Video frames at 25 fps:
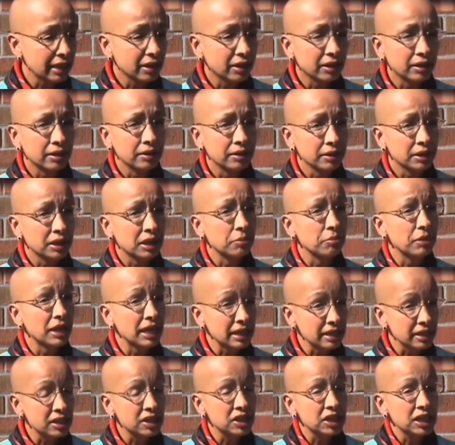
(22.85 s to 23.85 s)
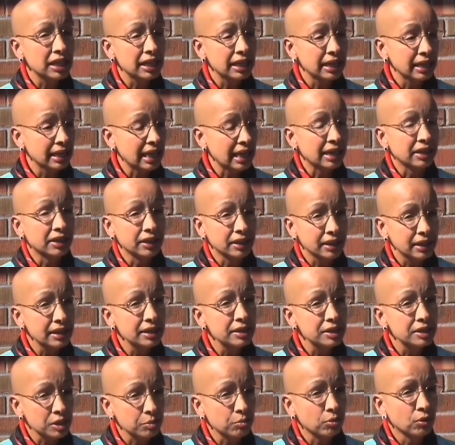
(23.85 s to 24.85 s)
SARS, severe
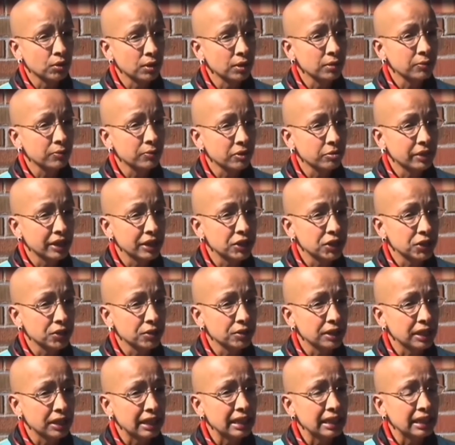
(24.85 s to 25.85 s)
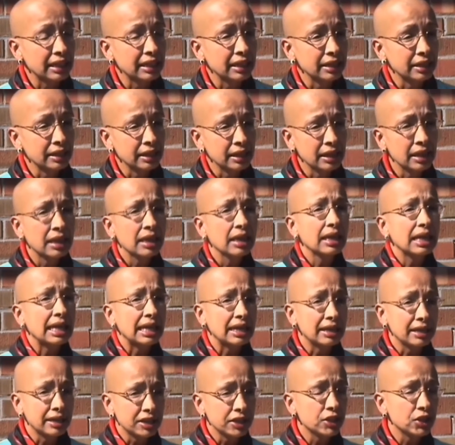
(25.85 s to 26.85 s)
acute respiratory syndrome, a
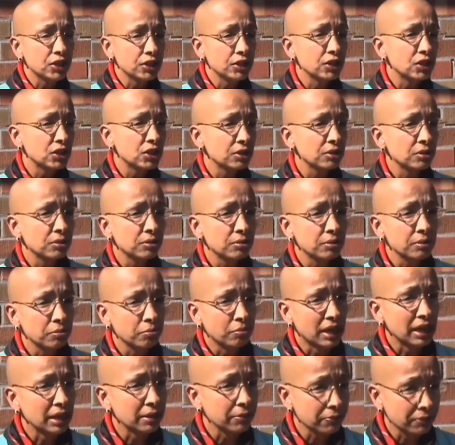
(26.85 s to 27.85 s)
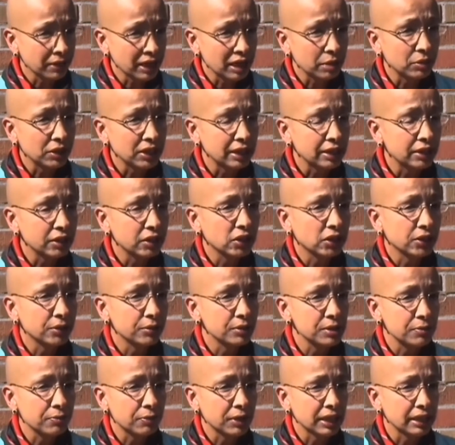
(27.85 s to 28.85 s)
serious form of viral pneumonia,
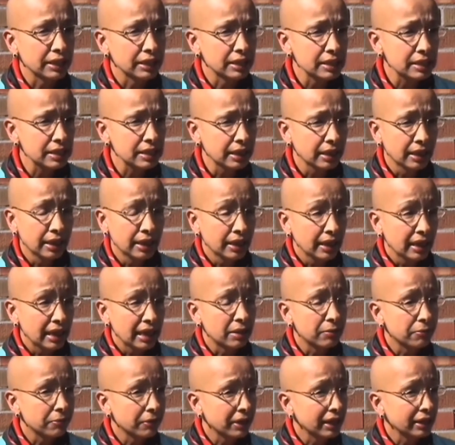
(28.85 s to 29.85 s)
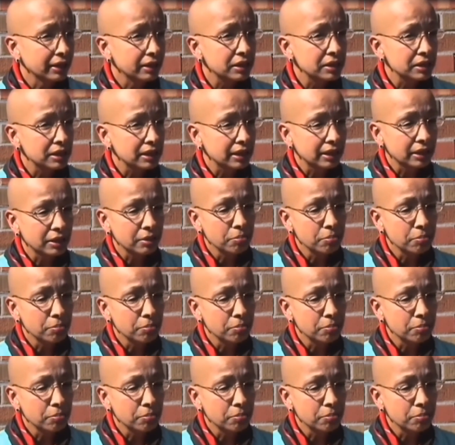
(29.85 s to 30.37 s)
first identified in